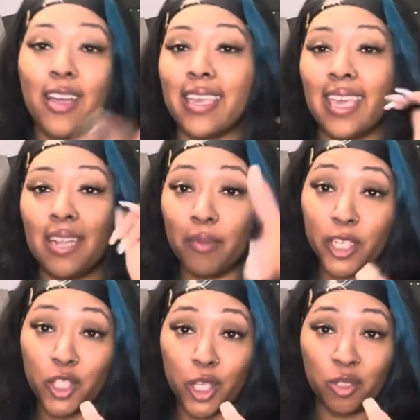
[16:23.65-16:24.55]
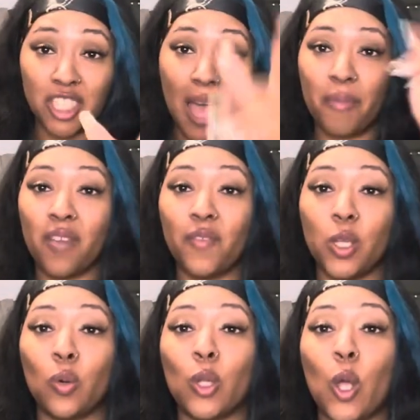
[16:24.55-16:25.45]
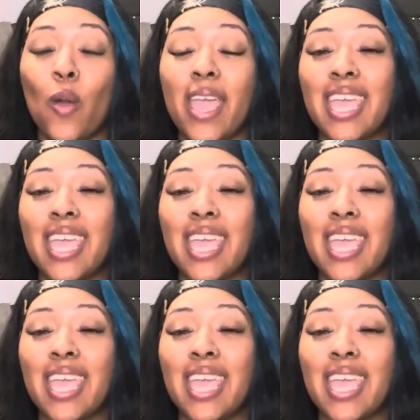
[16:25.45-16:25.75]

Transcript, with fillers: Again, make sure you shop Envelope Glow,